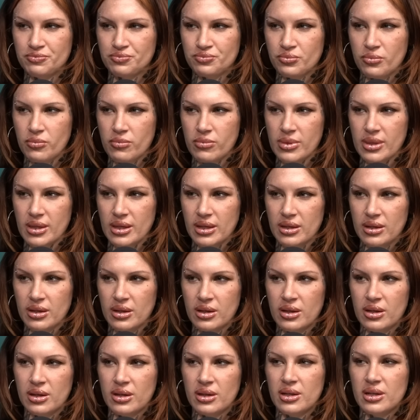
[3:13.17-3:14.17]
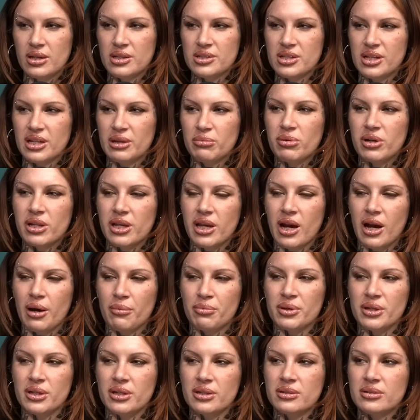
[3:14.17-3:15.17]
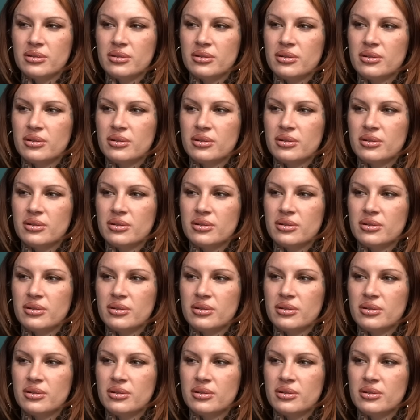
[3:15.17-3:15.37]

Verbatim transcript: He looks like a vampire. Is anybody happy?